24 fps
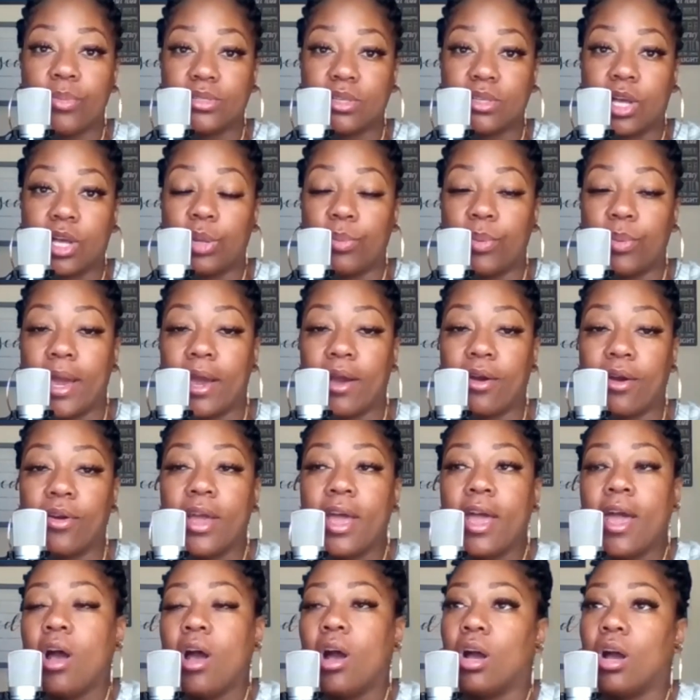is all about.
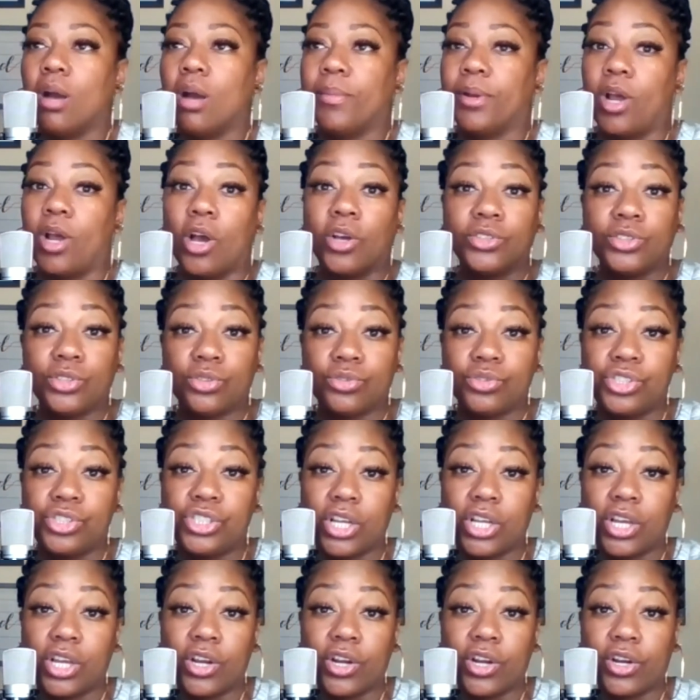And I also
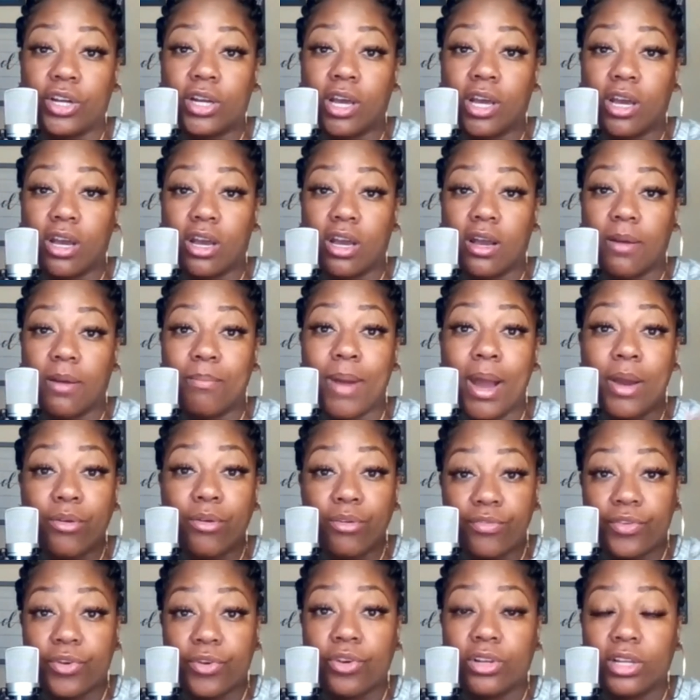shared my
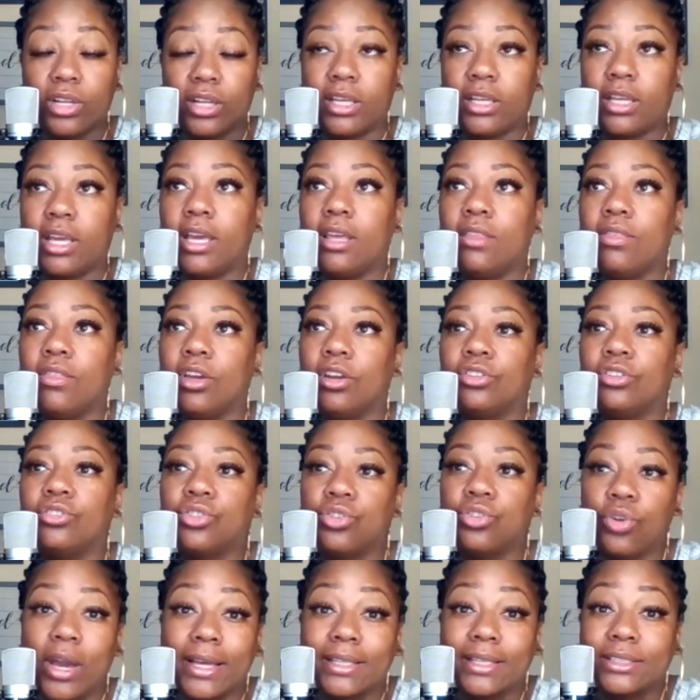referral link in there so
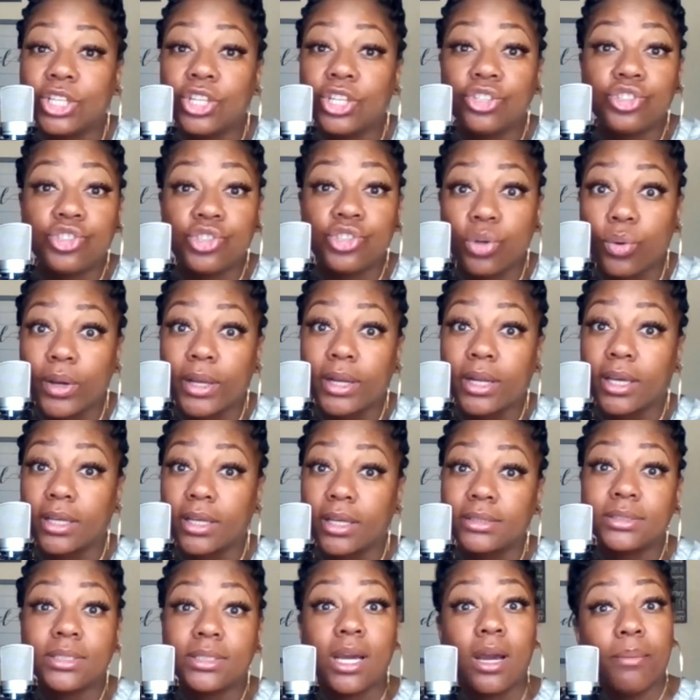you guys can join
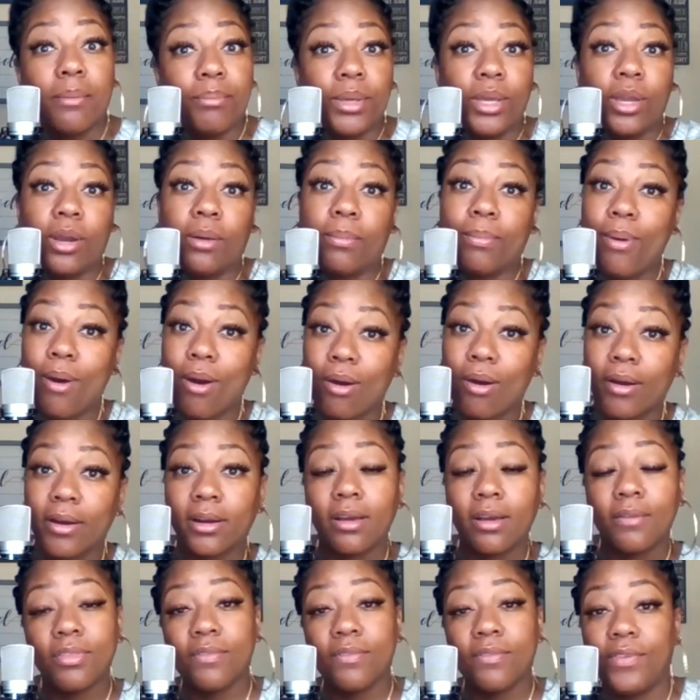us, come be a part
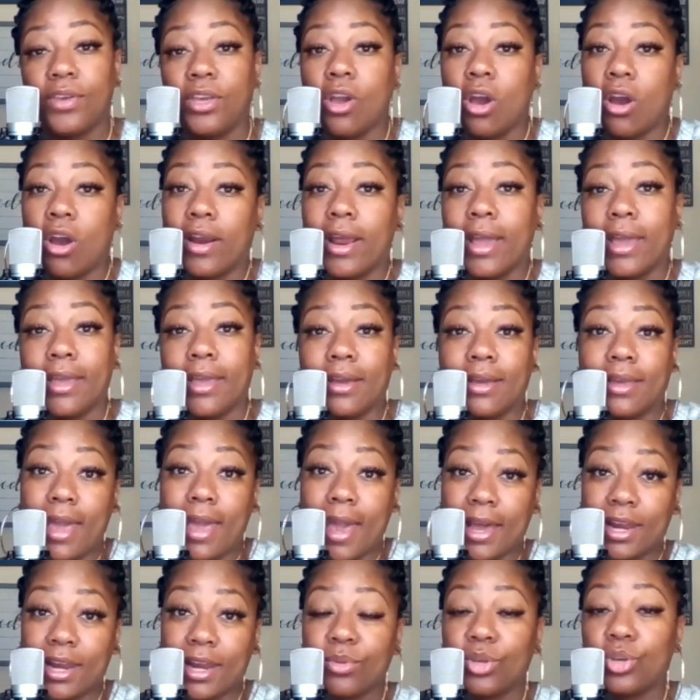of the VRA
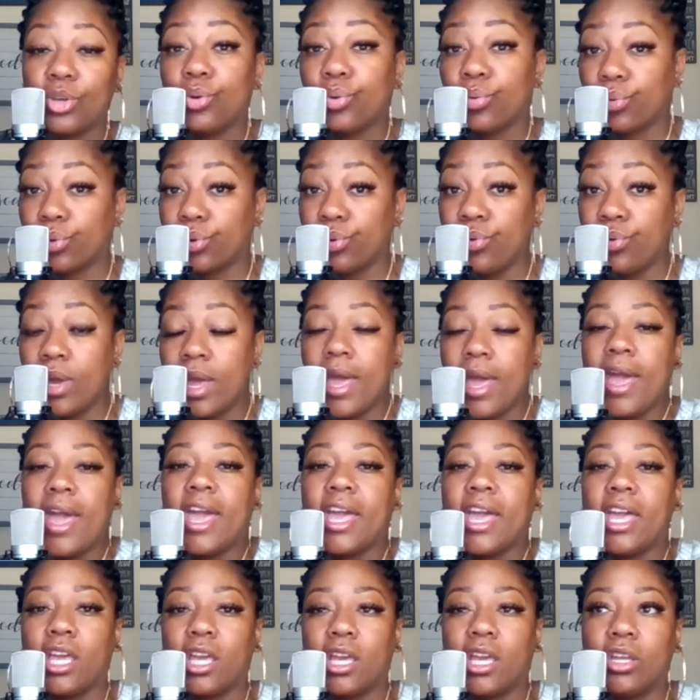Academy crew
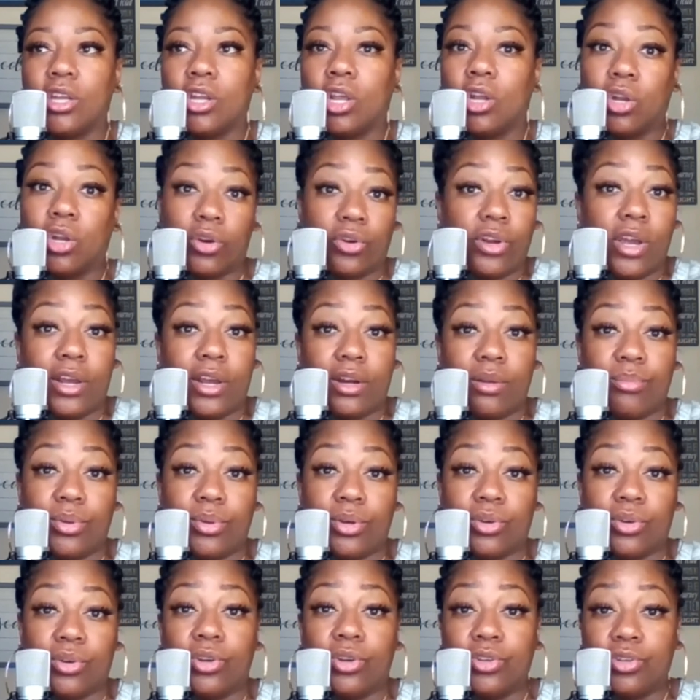and learn how to
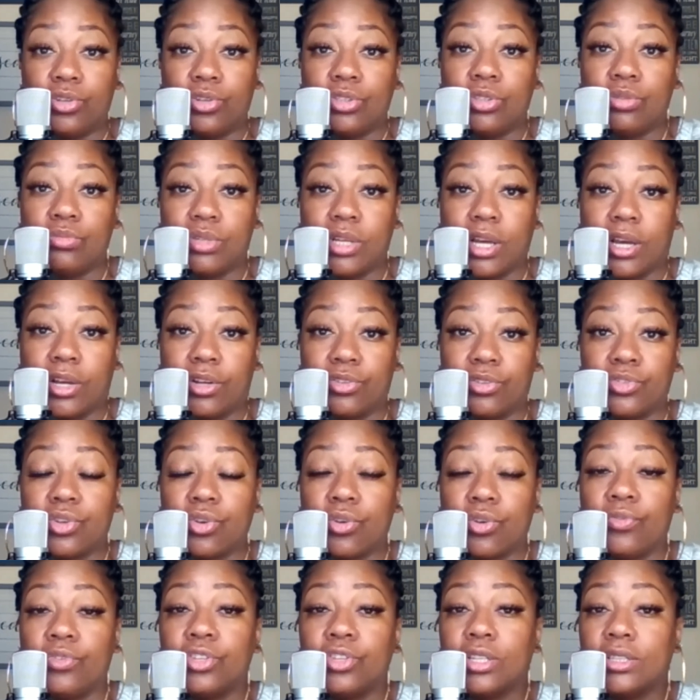build your YouTube channel. So
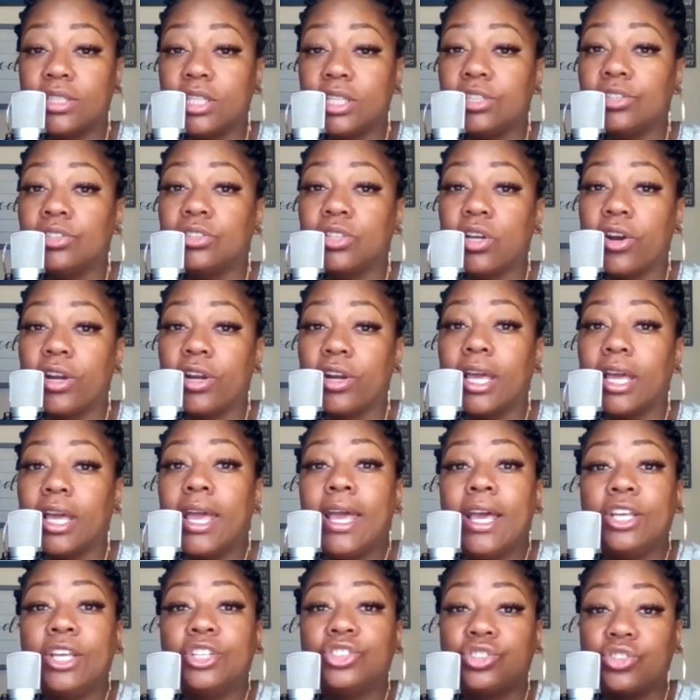if you're just getting started,
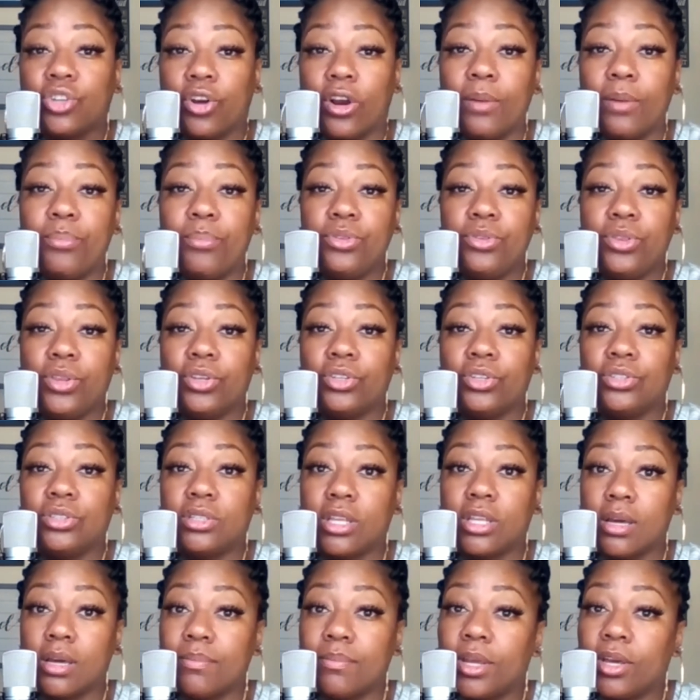start putting those
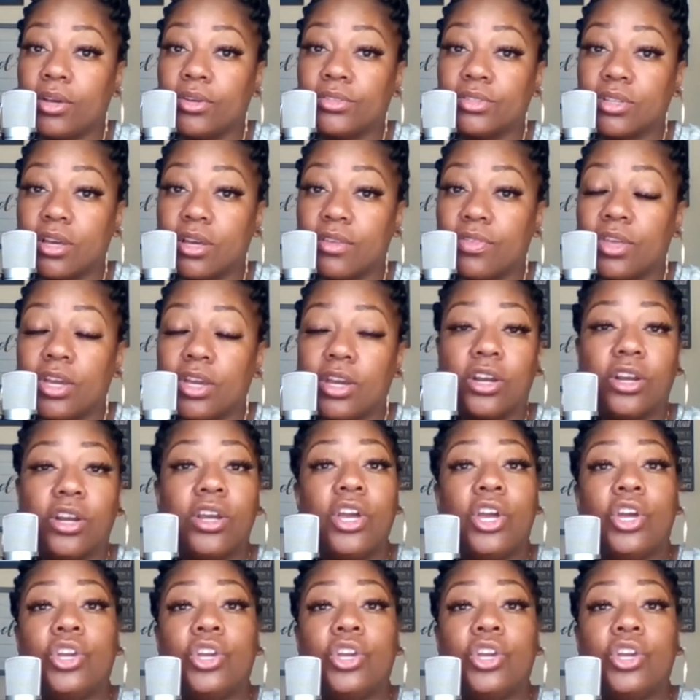thumbnails on there.